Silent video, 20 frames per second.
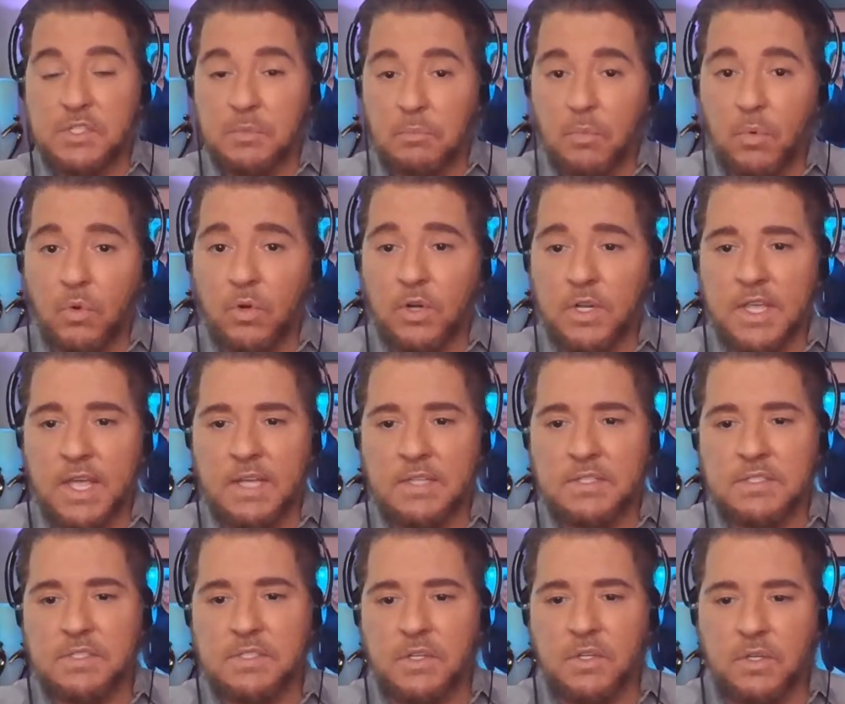some more
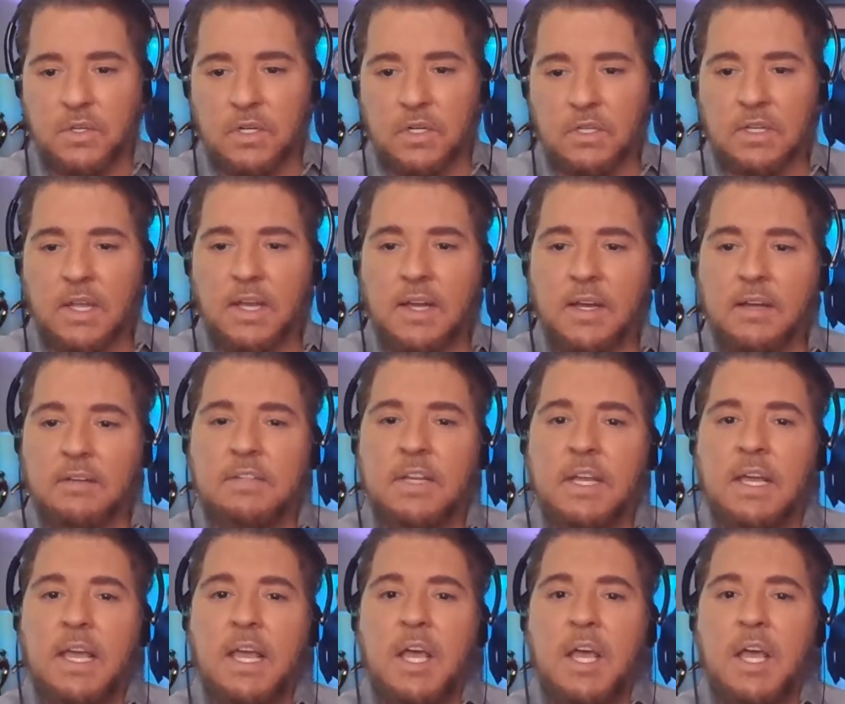guests that you're going to love.